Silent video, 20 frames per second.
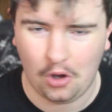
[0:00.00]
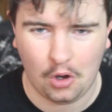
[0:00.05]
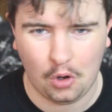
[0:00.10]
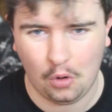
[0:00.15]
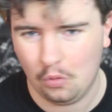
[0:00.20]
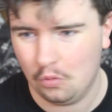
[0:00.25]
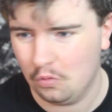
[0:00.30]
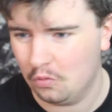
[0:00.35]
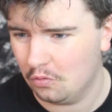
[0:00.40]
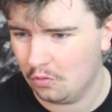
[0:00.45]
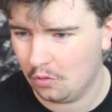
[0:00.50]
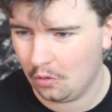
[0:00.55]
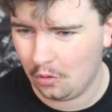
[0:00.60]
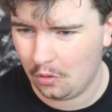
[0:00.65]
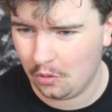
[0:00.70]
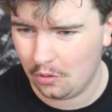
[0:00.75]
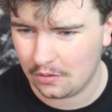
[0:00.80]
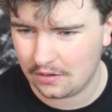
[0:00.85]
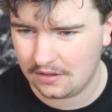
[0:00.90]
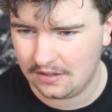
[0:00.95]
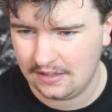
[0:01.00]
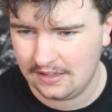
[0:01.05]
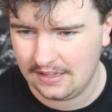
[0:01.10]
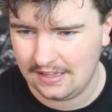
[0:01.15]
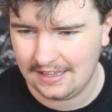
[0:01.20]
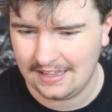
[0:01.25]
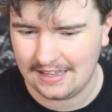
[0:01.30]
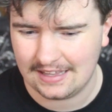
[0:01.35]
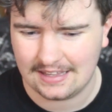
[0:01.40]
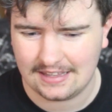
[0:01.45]
alt rock,
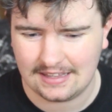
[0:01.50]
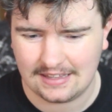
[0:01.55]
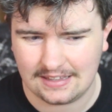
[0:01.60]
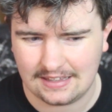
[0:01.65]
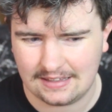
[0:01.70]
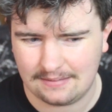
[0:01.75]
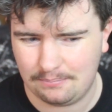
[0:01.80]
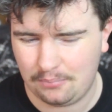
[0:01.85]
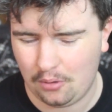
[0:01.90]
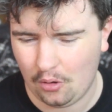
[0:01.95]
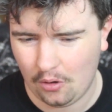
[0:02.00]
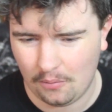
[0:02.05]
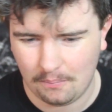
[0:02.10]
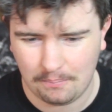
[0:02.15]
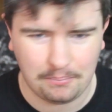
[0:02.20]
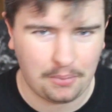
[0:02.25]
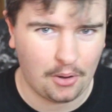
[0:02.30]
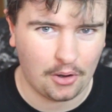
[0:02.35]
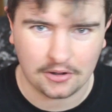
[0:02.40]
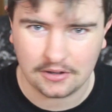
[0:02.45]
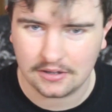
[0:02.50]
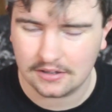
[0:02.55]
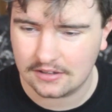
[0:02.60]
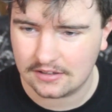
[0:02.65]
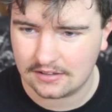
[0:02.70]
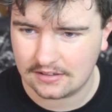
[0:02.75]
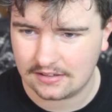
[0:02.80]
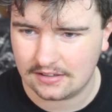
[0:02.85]
pop punk,